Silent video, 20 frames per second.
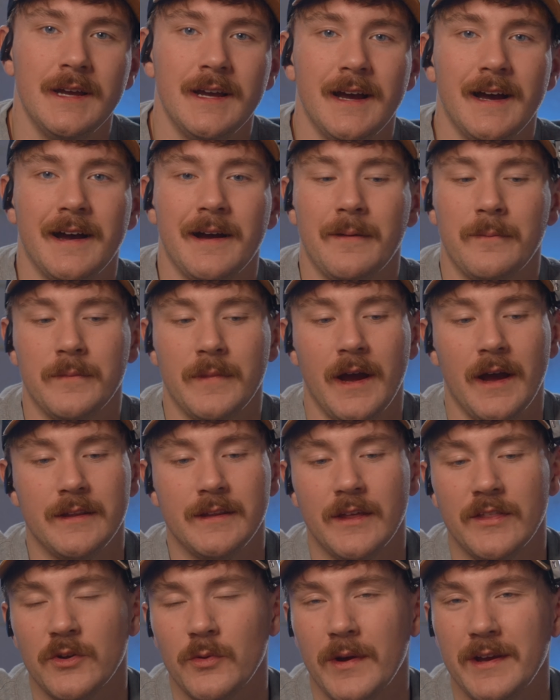
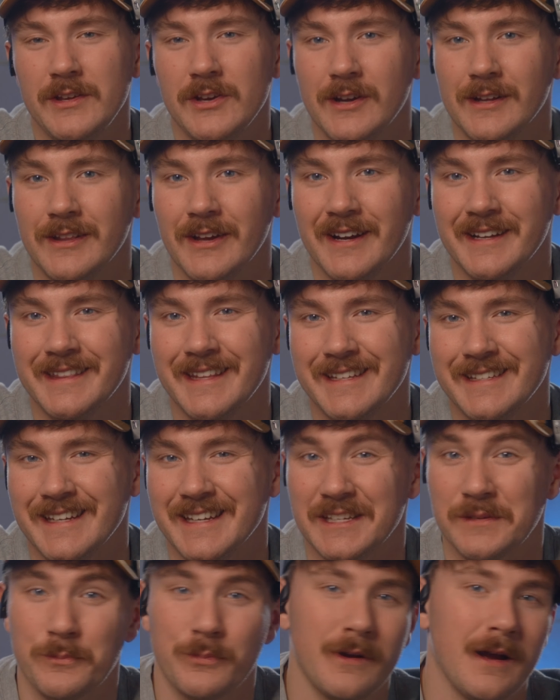Another way you could look at this
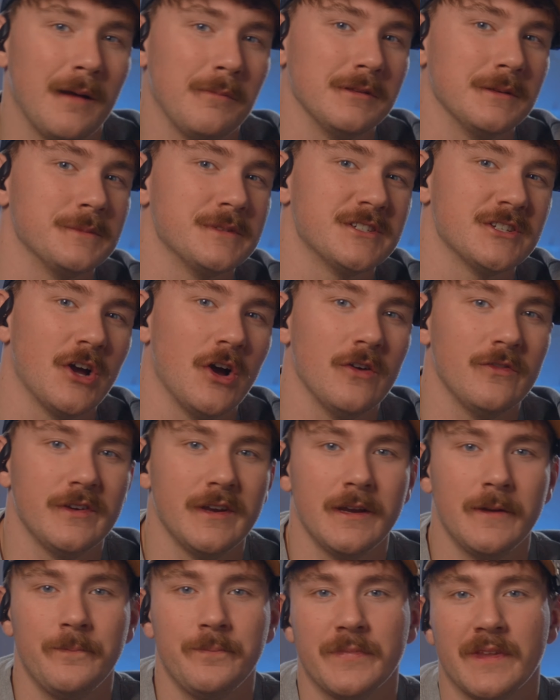is problem
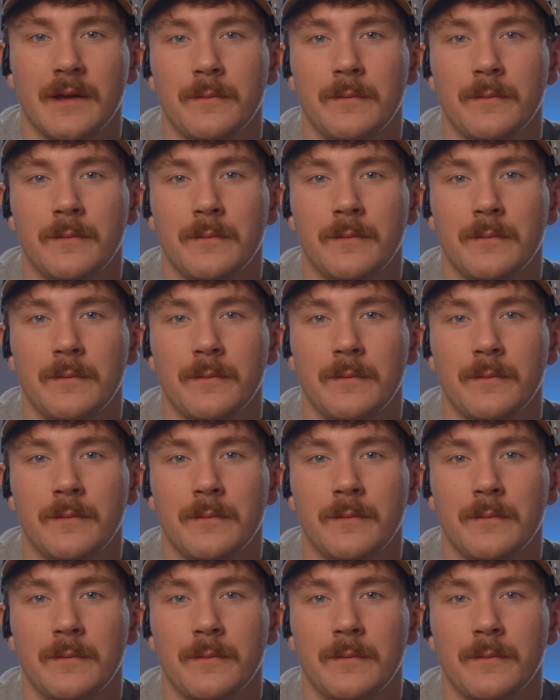solving,